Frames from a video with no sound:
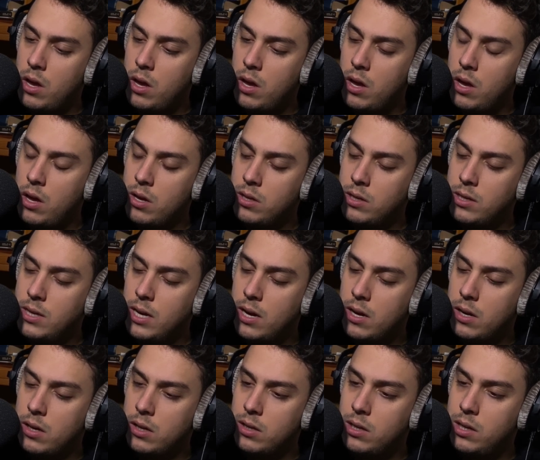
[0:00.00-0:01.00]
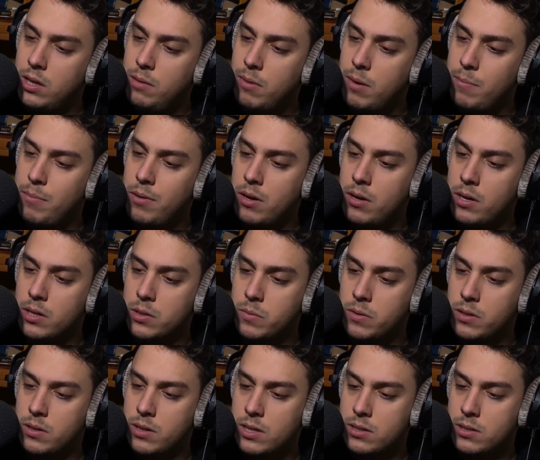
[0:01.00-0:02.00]
Yeah, he might be on next week.
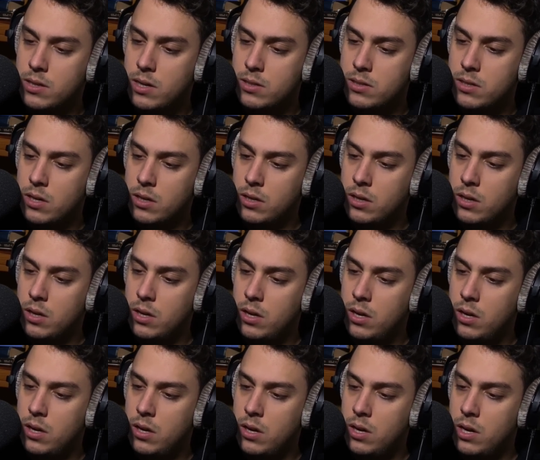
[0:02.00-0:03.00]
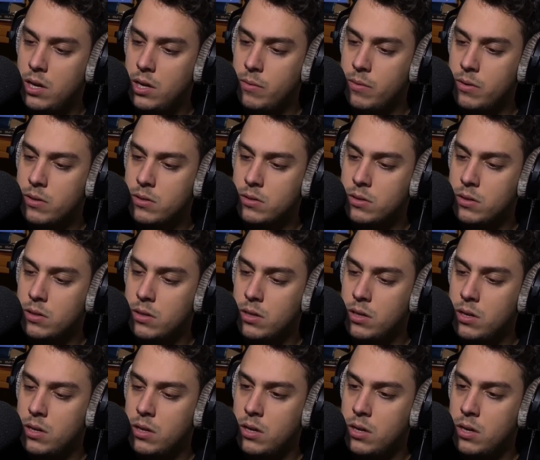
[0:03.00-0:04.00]
That's kind of sick. Anyways,
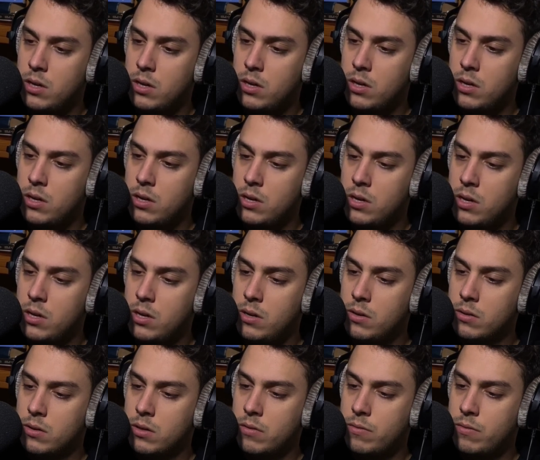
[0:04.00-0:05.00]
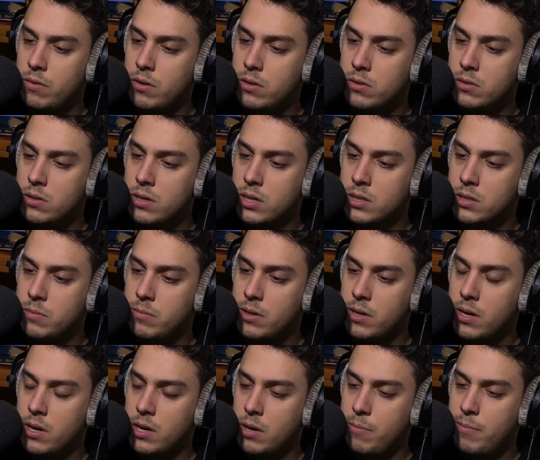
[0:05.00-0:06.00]
uh, girlfriend also texted me. I got to
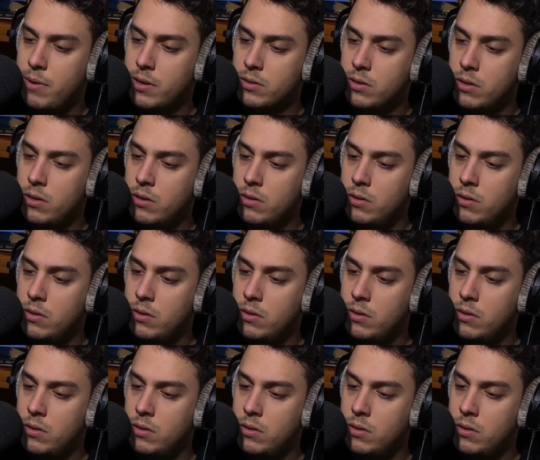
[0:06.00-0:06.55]
get back to her.